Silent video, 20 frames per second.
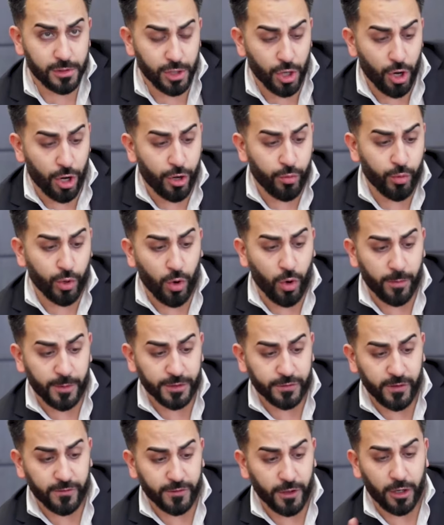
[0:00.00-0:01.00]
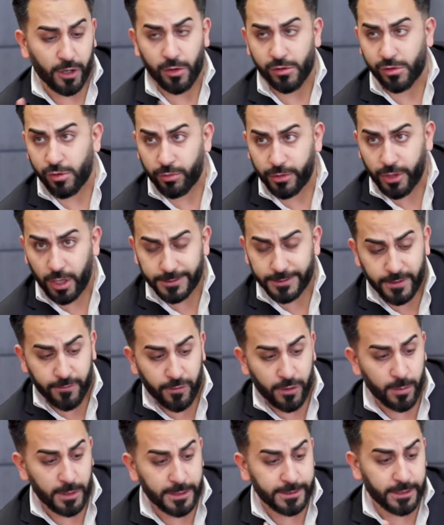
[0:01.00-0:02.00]
The other requirements we talked about for
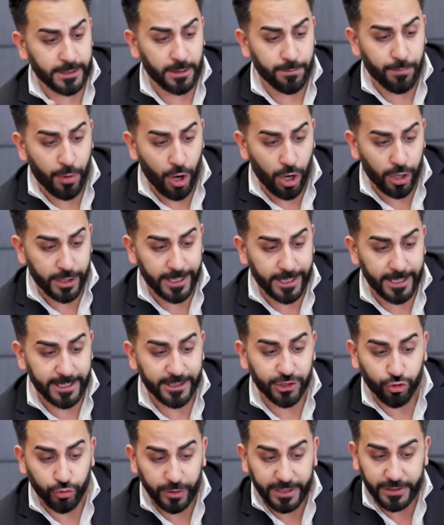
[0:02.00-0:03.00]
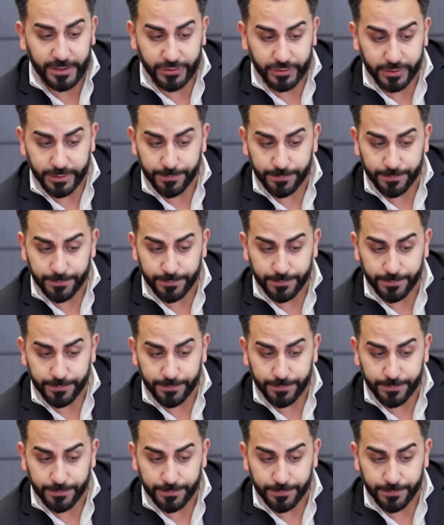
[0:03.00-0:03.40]
non-severability, parking, trees.